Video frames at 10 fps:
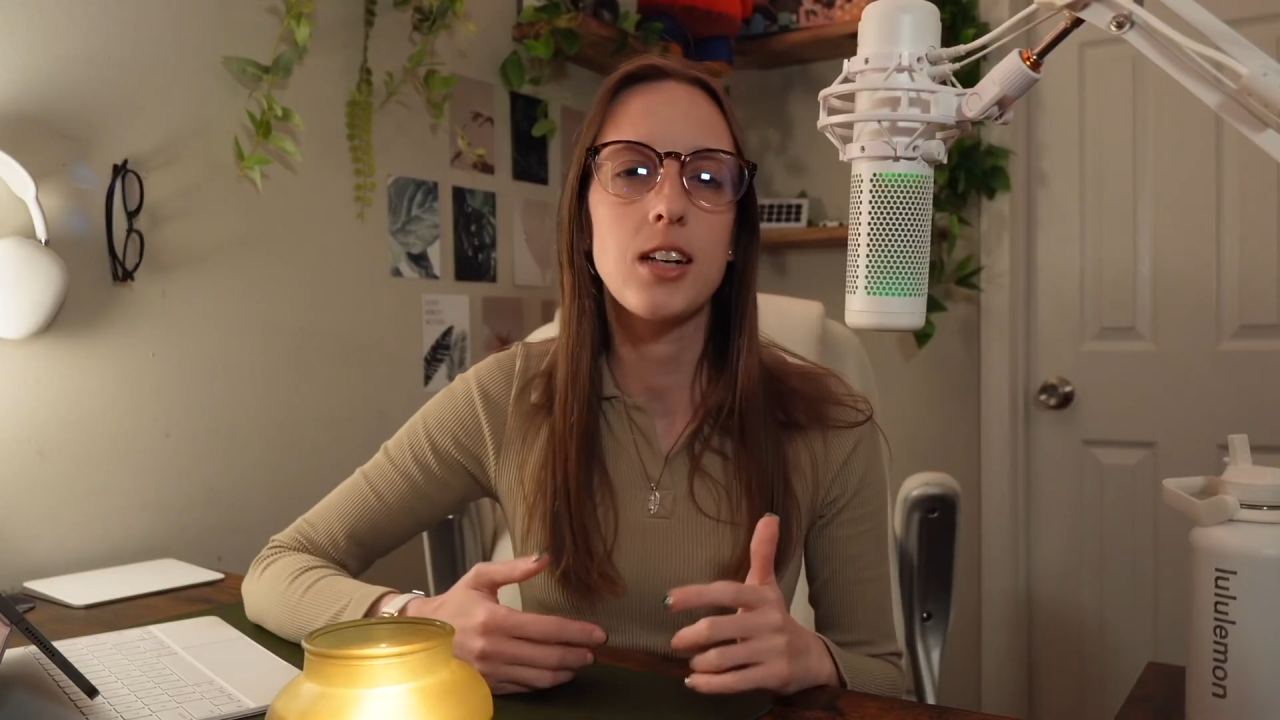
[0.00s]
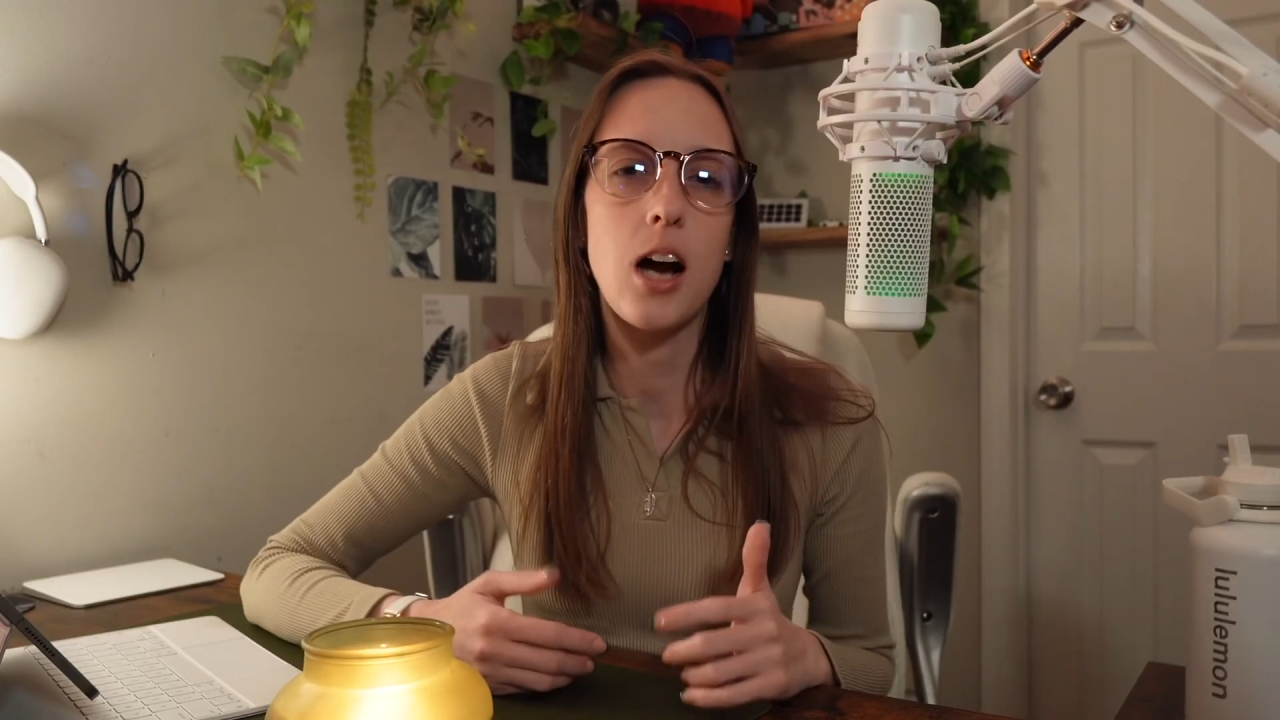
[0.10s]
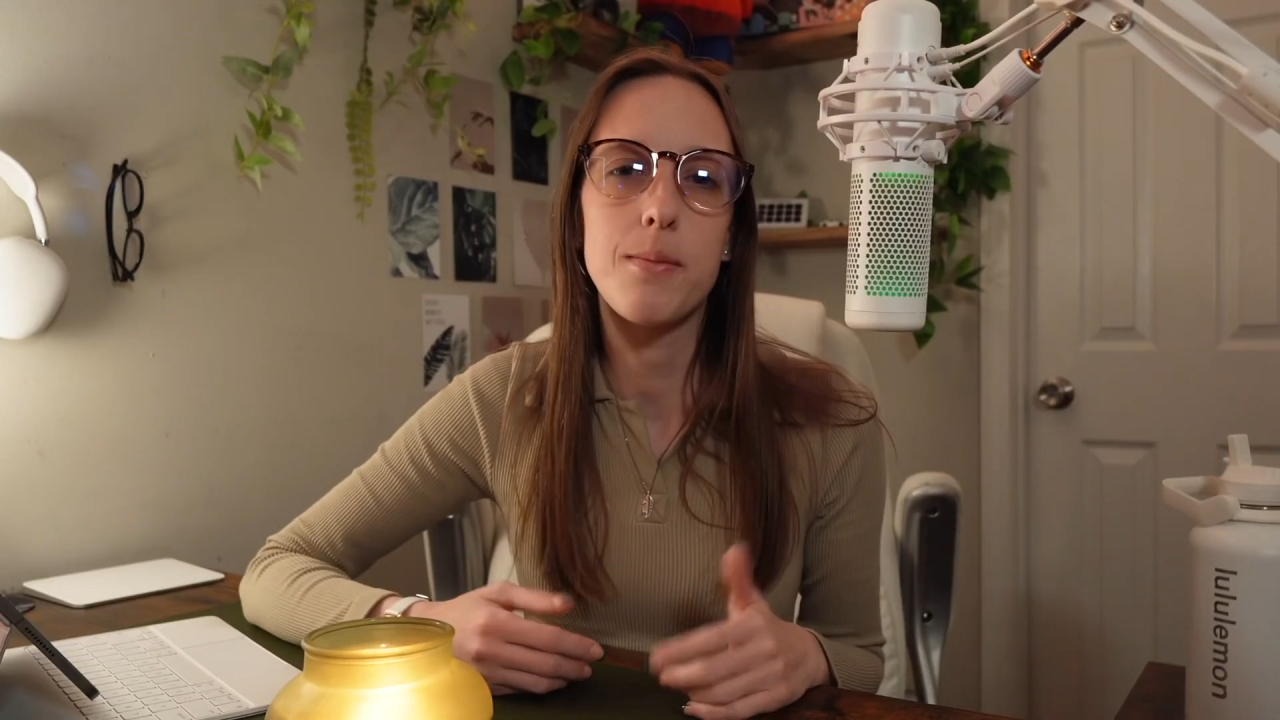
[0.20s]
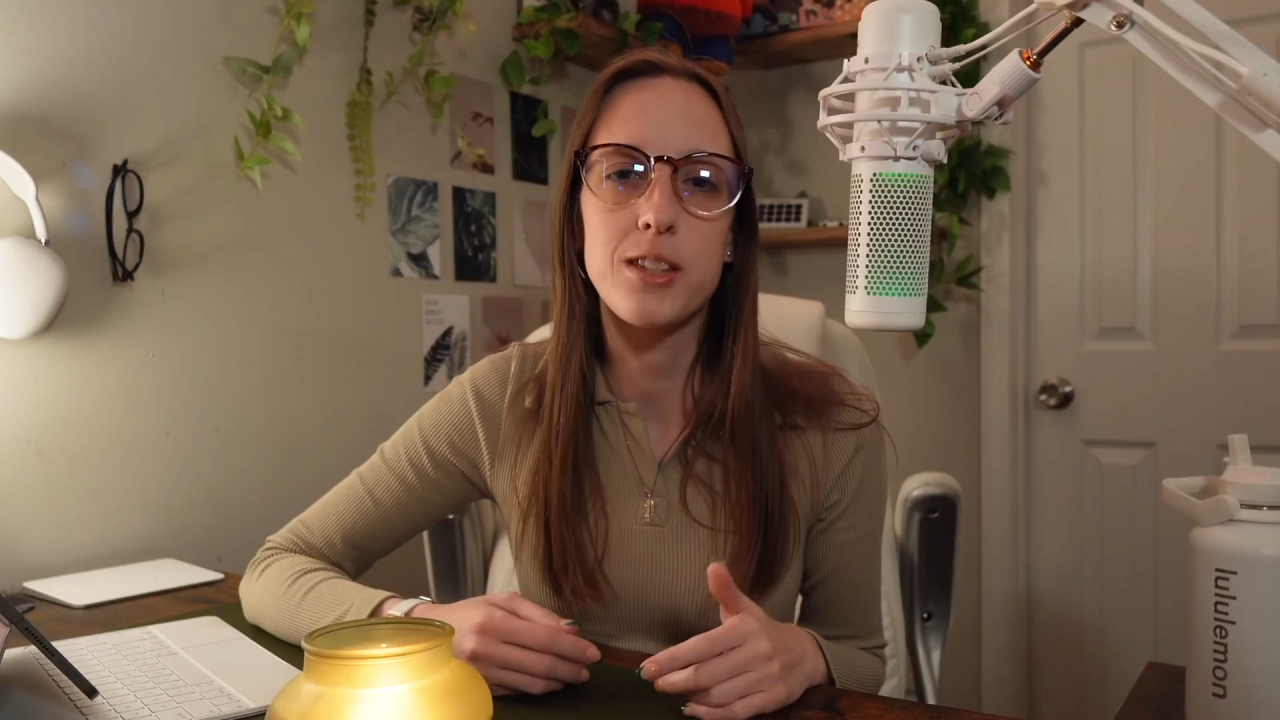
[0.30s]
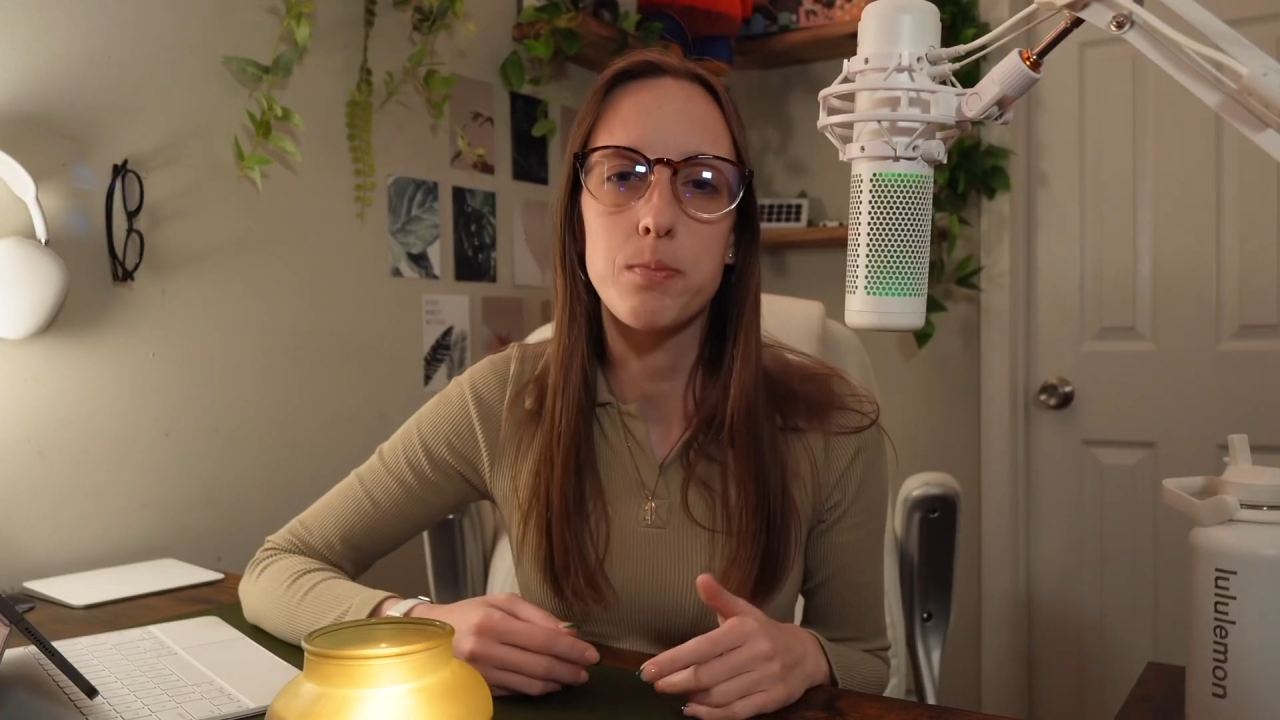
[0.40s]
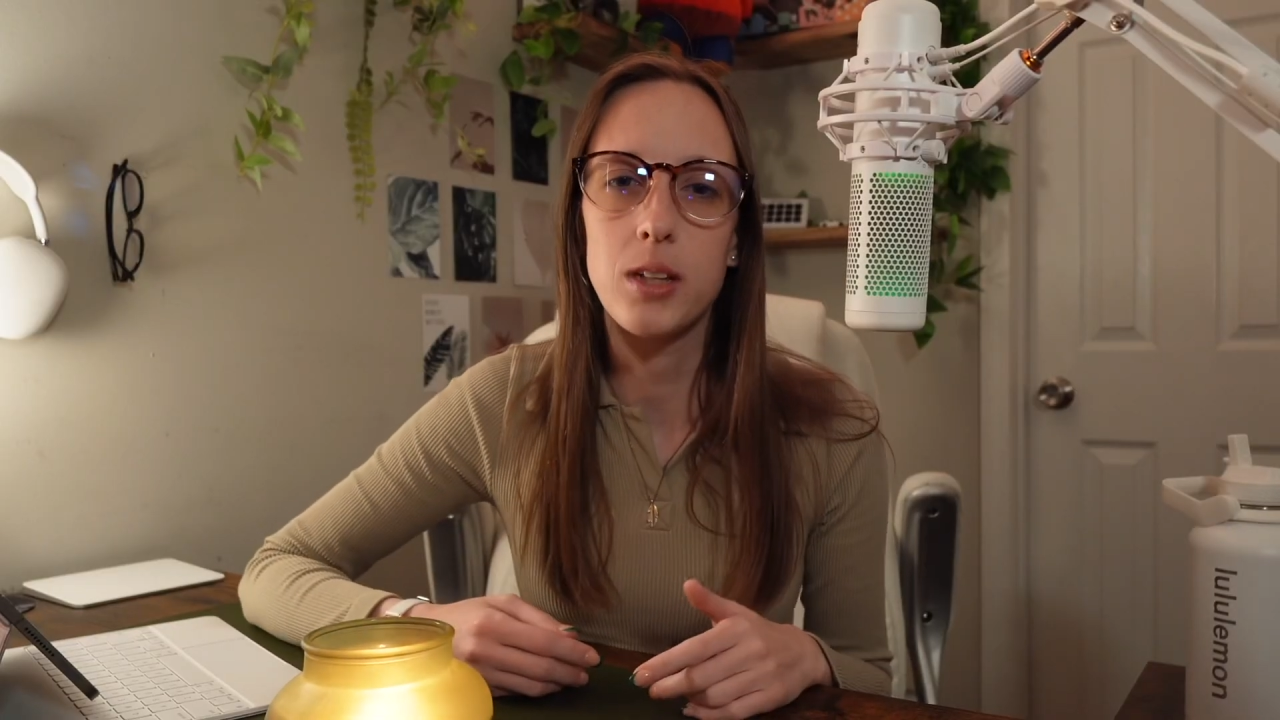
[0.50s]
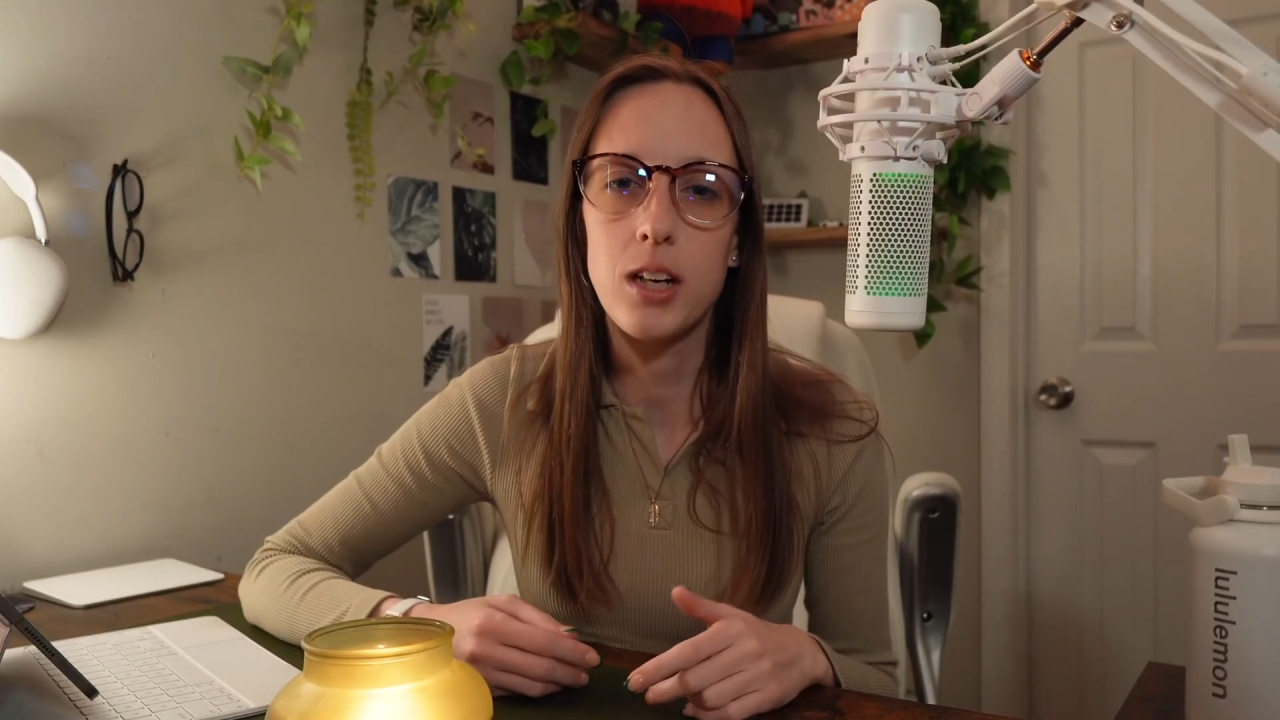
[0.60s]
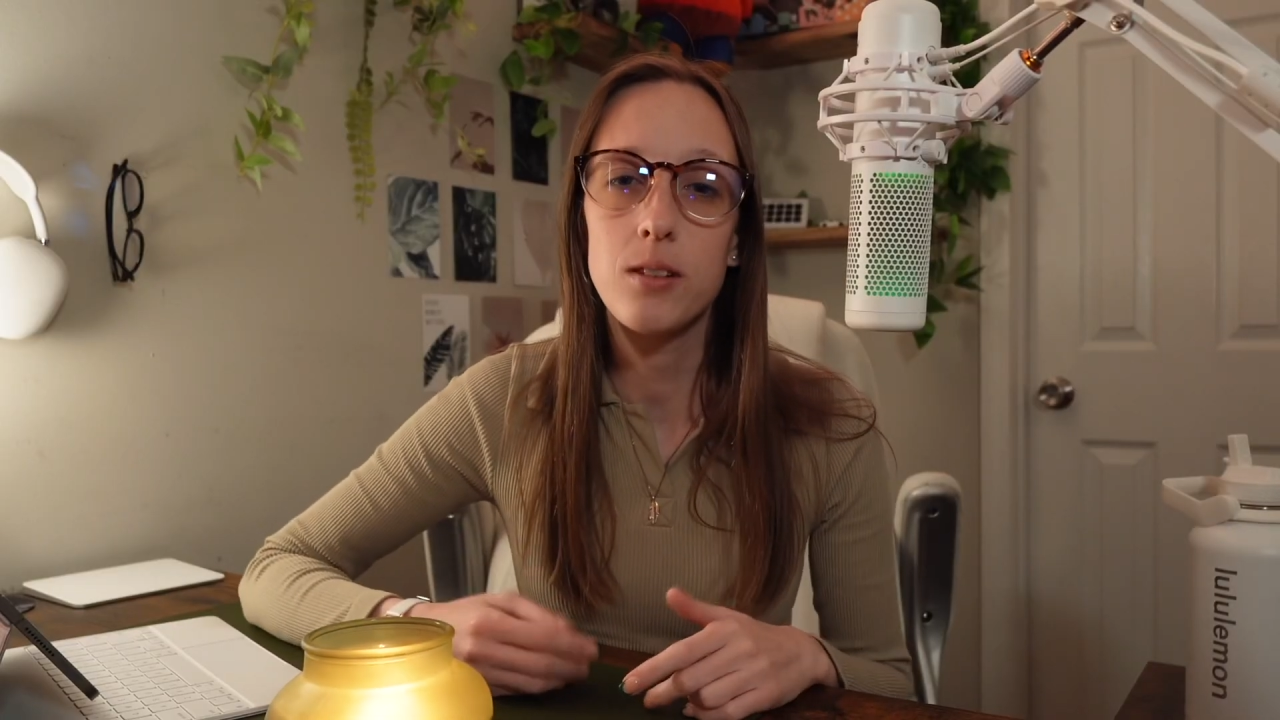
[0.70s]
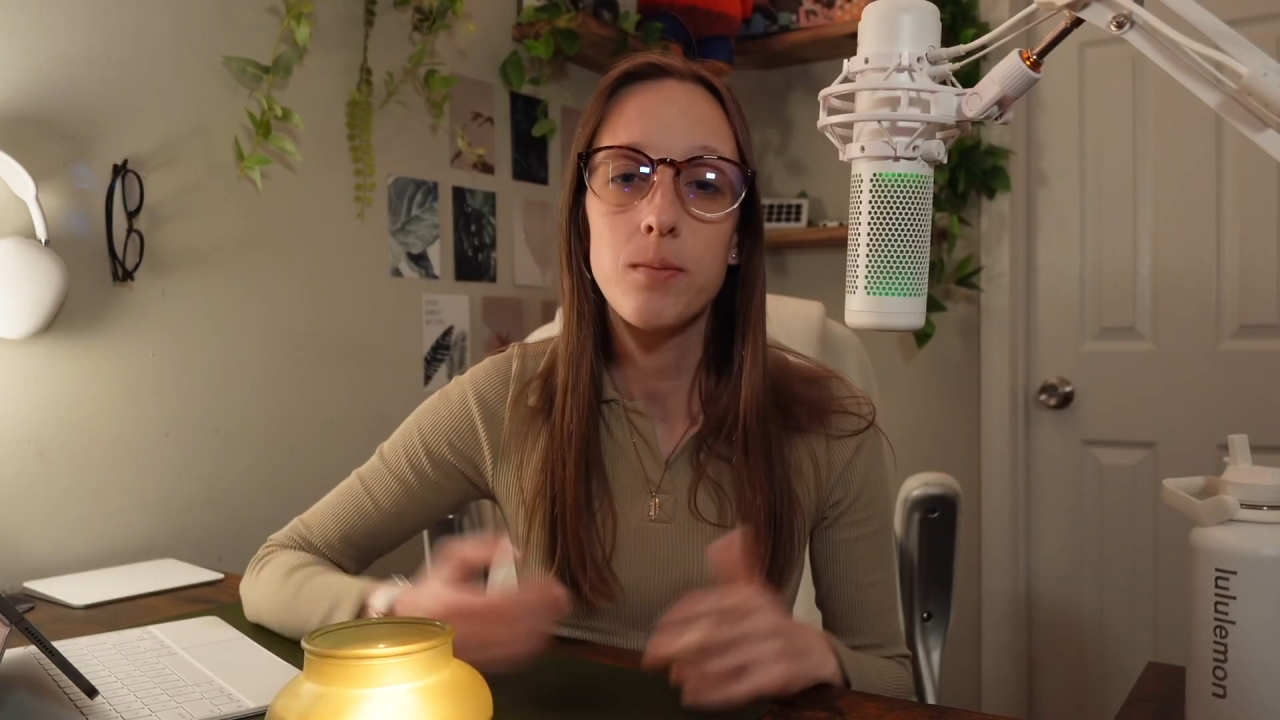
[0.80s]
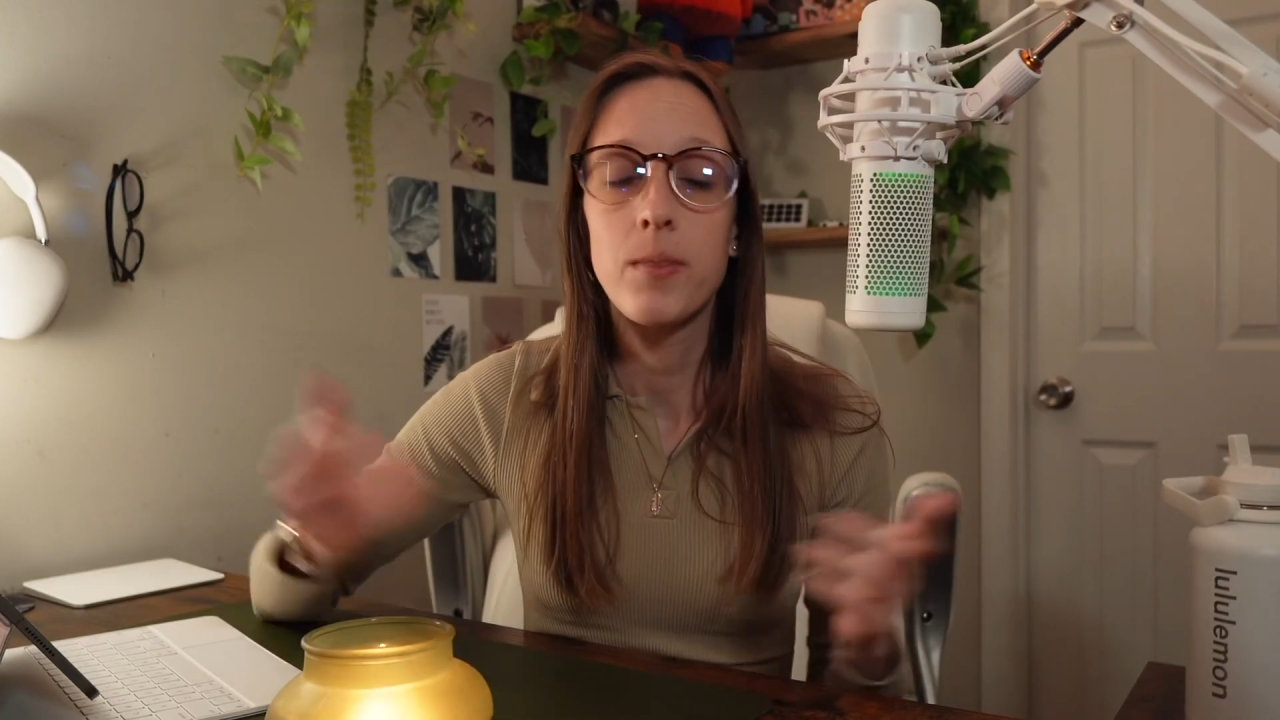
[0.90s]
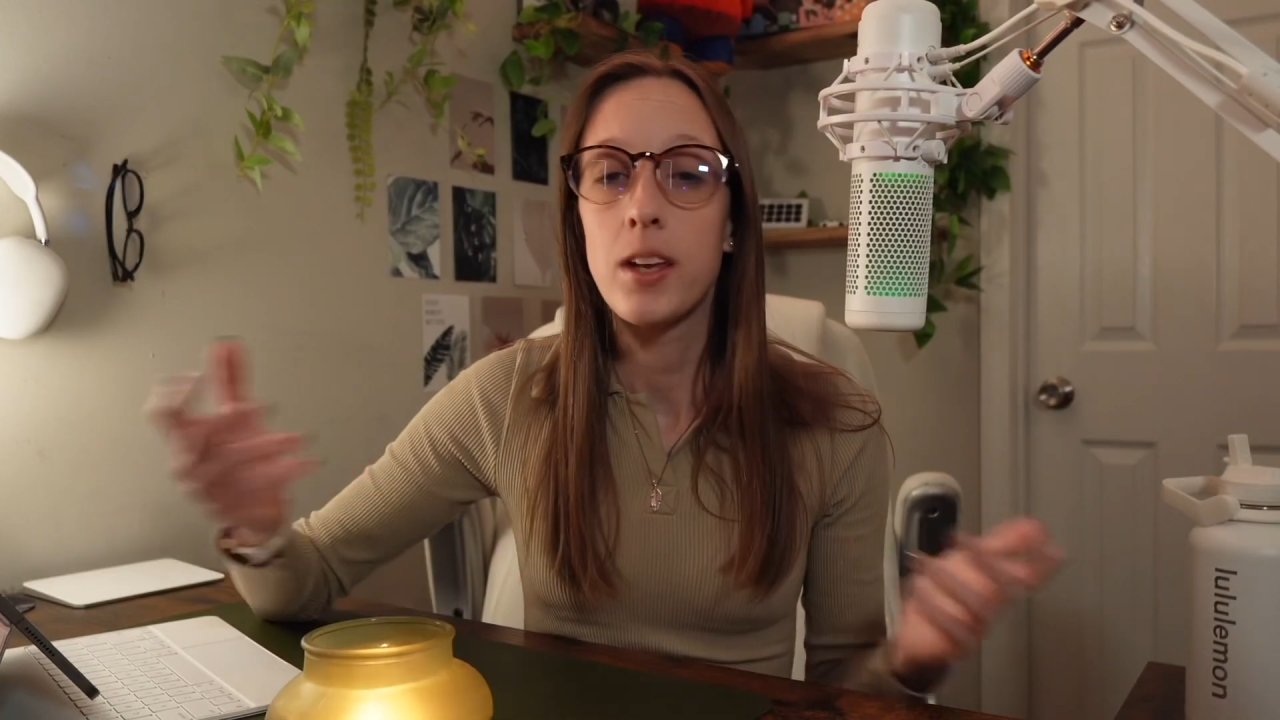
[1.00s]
comments below.